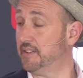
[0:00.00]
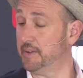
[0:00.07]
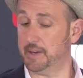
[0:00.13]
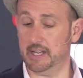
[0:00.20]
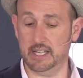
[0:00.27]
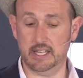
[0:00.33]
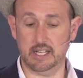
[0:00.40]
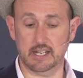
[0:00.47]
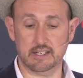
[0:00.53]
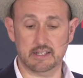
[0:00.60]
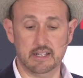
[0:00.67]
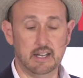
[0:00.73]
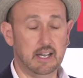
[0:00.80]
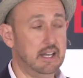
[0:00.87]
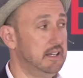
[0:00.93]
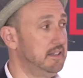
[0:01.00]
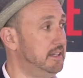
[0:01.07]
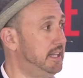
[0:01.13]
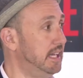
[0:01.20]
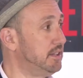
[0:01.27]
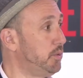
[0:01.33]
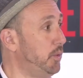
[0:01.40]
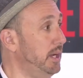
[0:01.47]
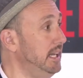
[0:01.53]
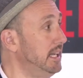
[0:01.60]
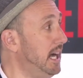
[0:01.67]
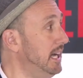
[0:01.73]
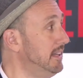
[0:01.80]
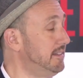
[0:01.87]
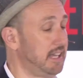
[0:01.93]
everybody here to take
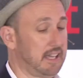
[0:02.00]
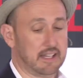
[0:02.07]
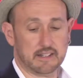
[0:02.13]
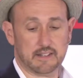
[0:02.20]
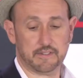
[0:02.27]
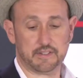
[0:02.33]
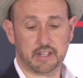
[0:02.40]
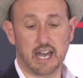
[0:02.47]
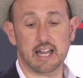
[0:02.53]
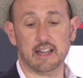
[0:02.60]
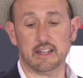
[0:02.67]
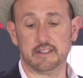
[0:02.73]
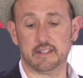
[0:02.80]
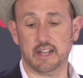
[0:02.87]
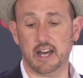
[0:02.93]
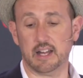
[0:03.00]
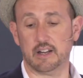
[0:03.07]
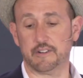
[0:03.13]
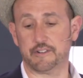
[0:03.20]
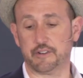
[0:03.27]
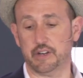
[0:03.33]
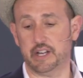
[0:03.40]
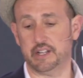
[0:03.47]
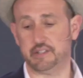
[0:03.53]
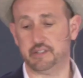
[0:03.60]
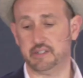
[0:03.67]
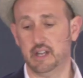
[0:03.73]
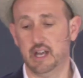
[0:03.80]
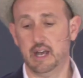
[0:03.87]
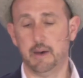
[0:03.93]
29 seconds of silence in honor of
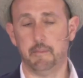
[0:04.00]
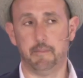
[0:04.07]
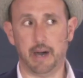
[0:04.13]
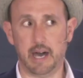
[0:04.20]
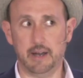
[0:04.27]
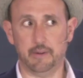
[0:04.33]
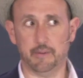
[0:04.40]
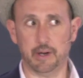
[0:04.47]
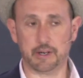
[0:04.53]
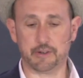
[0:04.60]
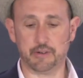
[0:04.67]
Chris. But what